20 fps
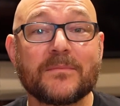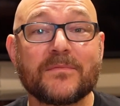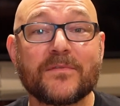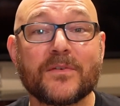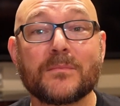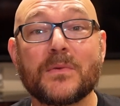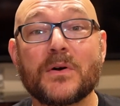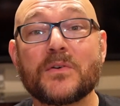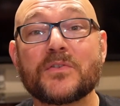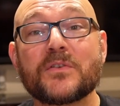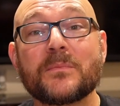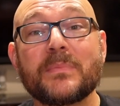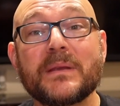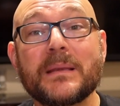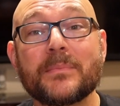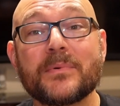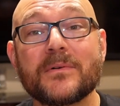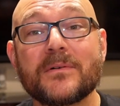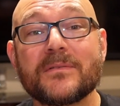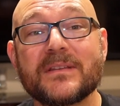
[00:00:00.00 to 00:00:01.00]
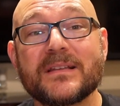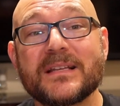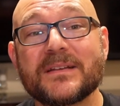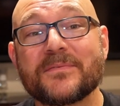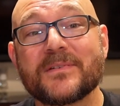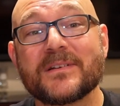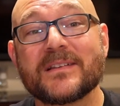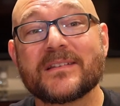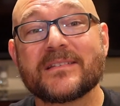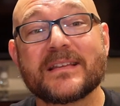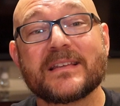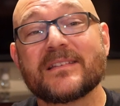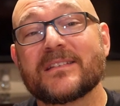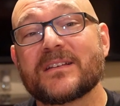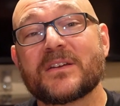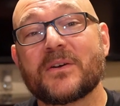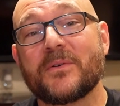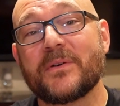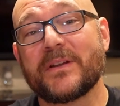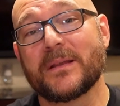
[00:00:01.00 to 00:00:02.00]
for most people, the difference
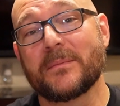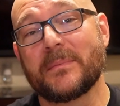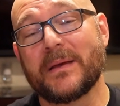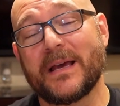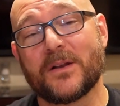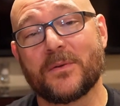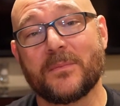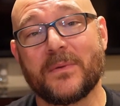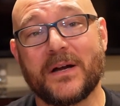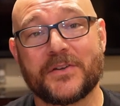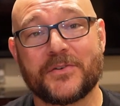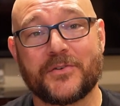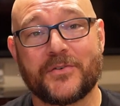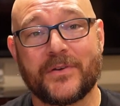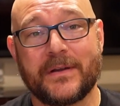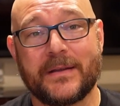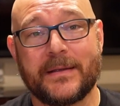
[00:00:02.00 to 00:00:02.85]
isn't going to matter much.